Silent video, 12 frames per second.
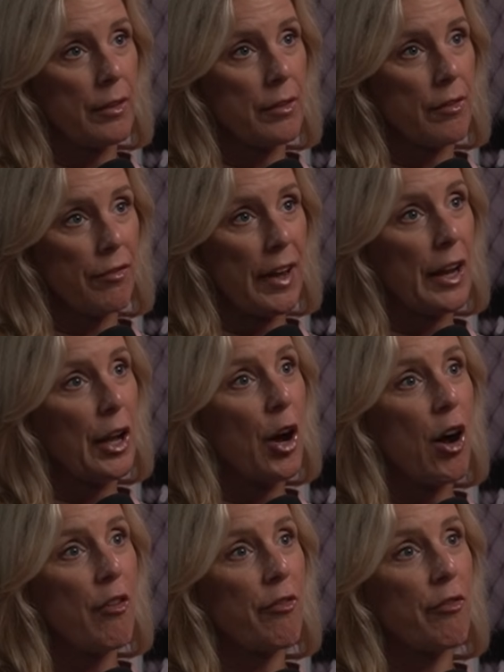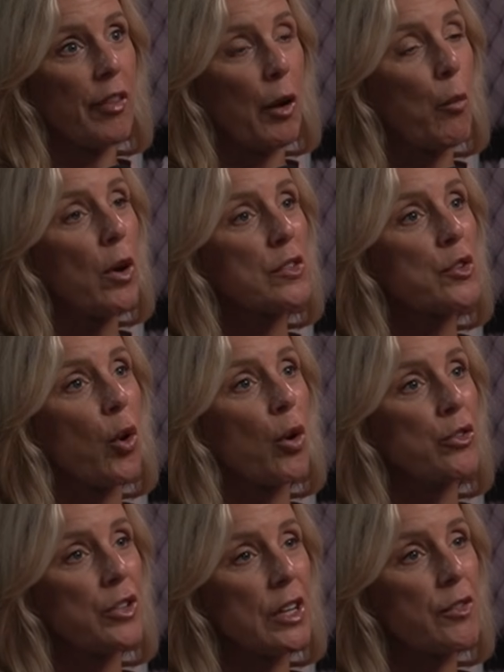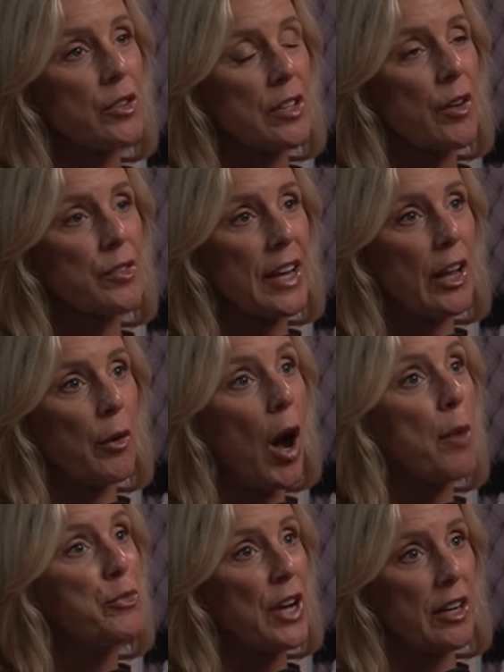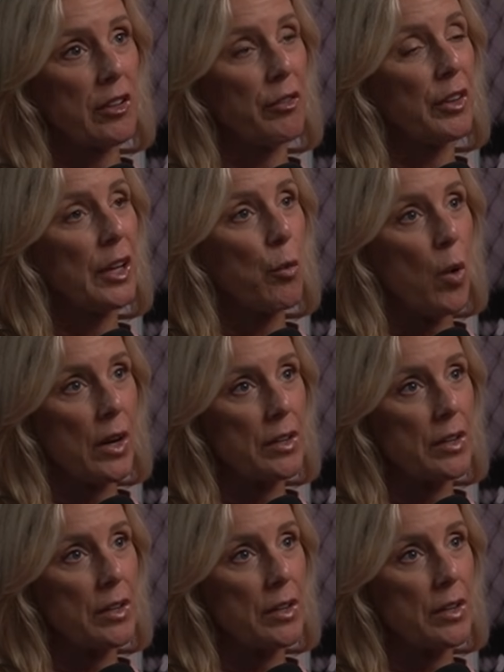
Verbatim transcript: fanny off? Like, oh, what yeah. score would you give yourself scale objectively, one to